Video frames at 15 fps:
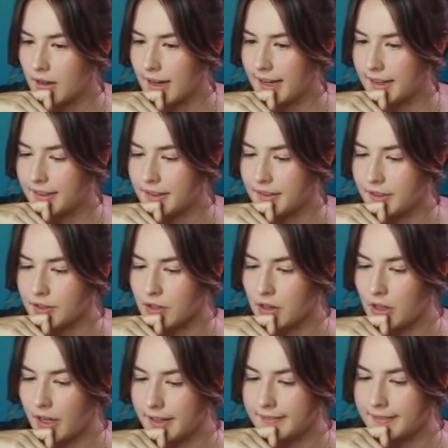I think there's a
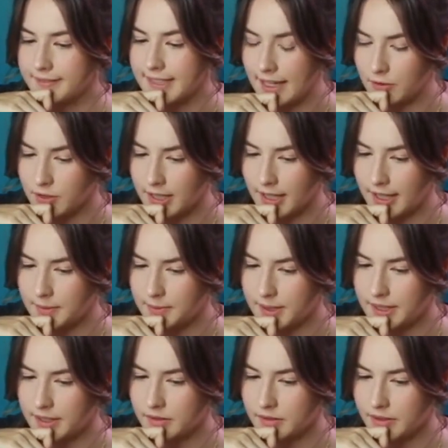lot of downtime
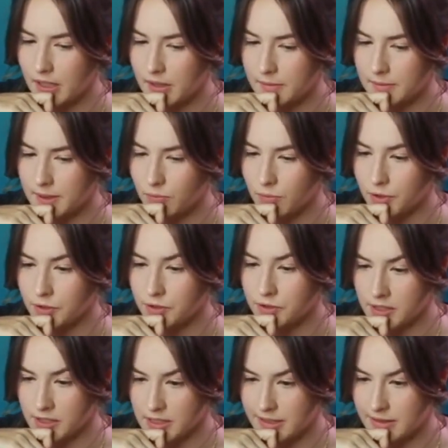in development where you're
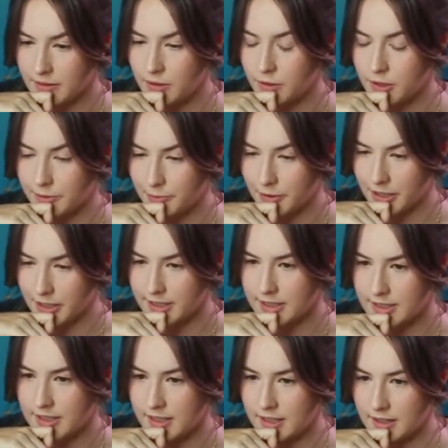just
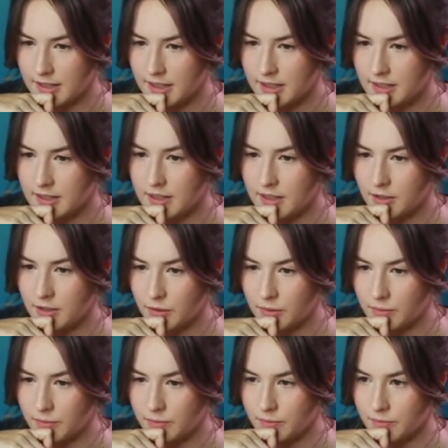processing things and
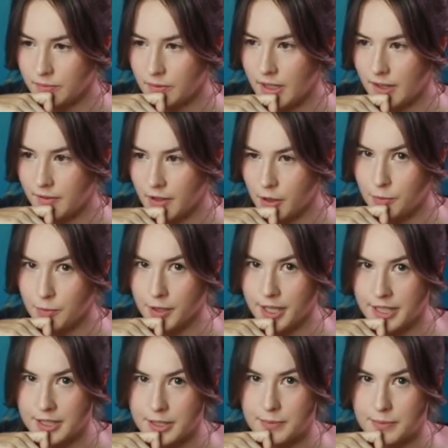you're giving your
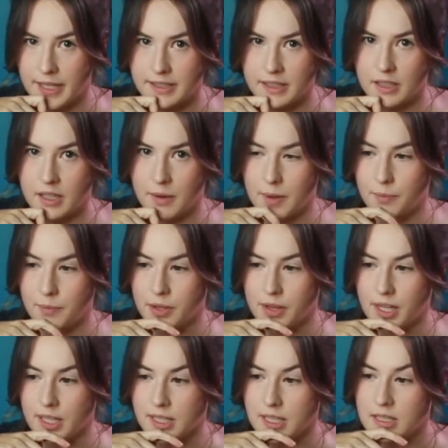brain space to come up with
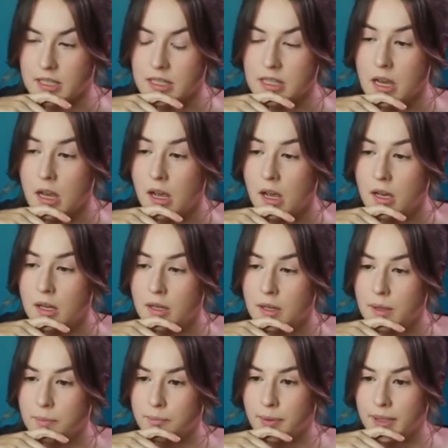ideas.
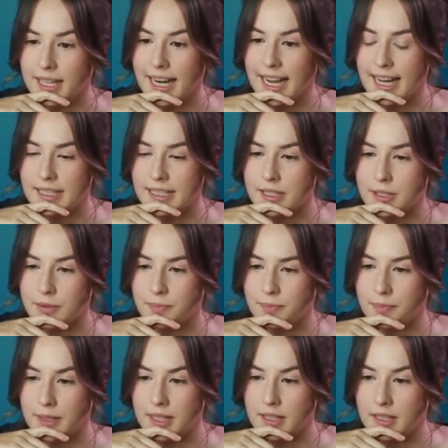But it has to
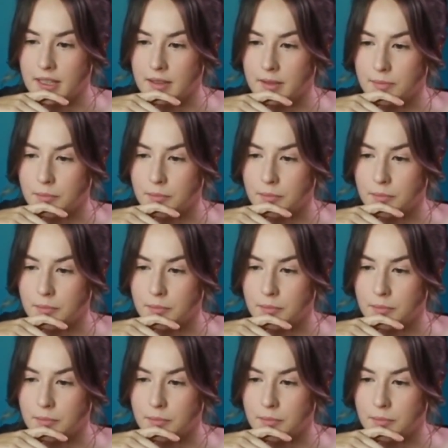be